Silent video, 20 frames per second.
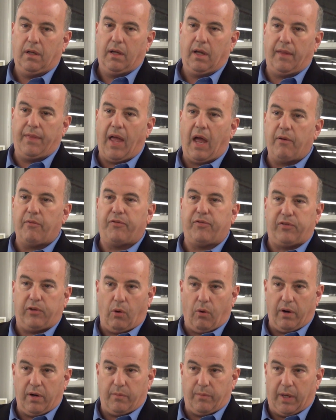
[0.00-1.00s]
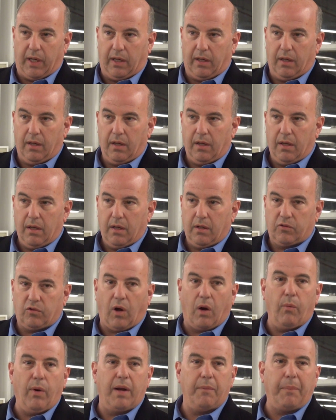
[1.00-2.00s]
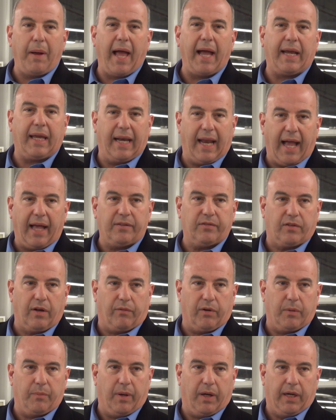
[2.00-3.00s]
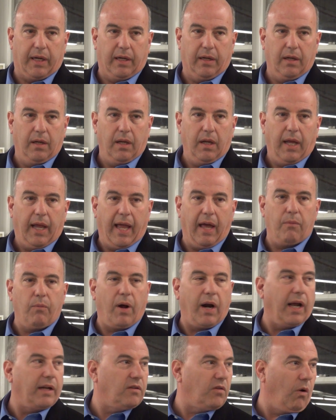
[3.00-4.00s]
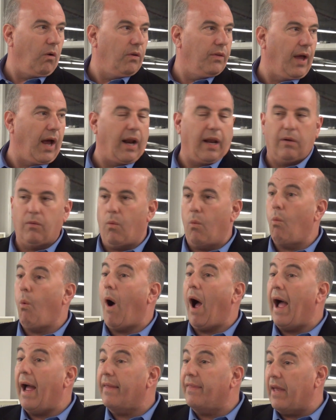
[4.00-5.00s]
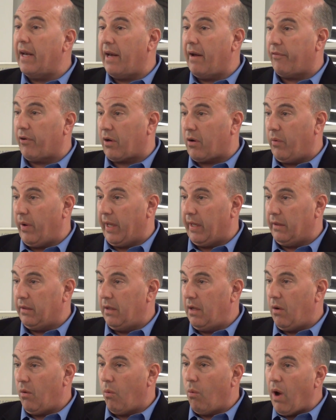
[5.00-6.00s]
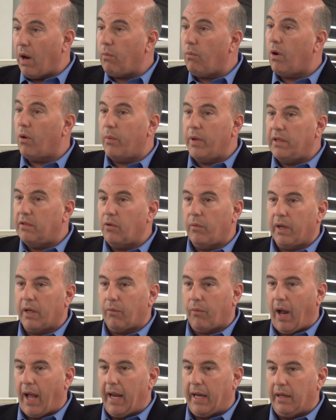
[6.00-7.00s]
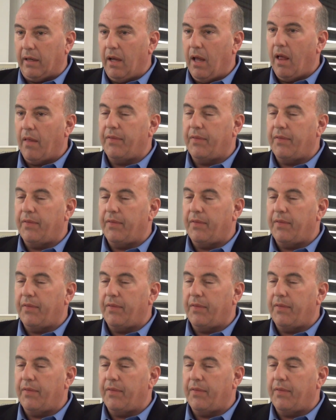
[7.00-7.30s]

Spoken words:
And that floored me. So I went back and asked everybody. And what I told why they never quit. What were we doing right?